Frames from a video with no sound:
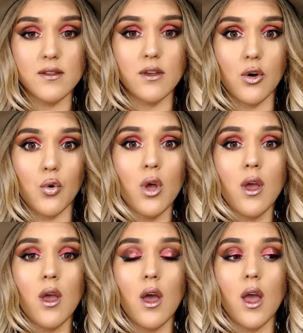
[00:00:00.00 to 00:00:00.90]
So
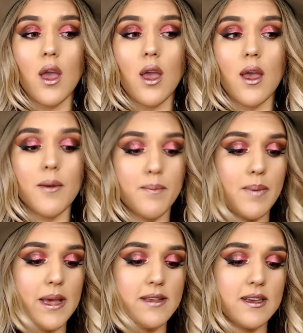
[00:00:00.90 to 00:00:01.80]

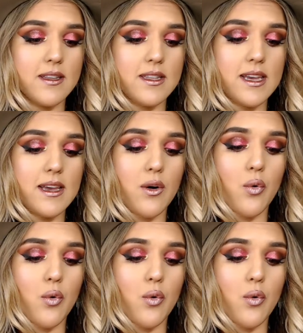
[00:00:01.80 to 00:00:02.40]
basically,